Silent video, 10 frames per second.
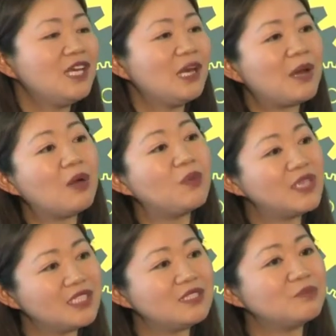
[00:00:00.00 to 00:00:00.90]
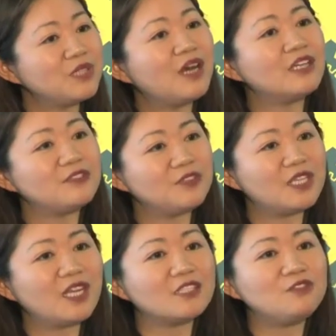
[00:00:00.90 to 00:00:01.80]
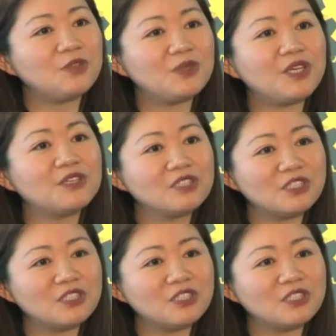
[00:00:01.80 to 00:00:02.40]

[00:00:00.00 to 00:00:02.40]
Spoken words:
about what this implies for the next few years